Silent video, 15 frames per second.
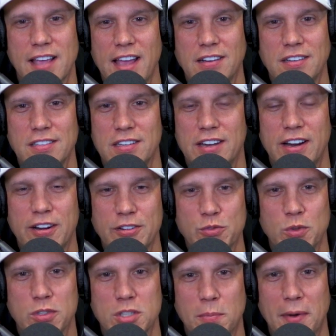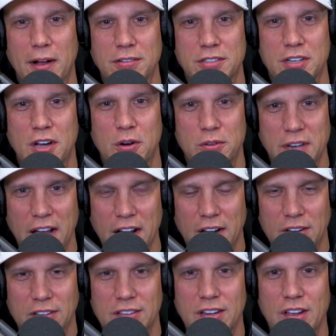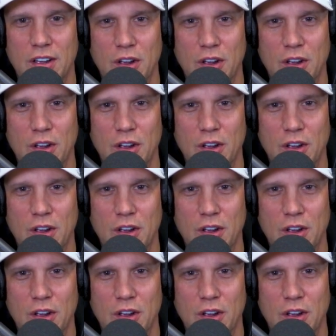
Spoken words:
"Hey, listen, here's what's about to go down."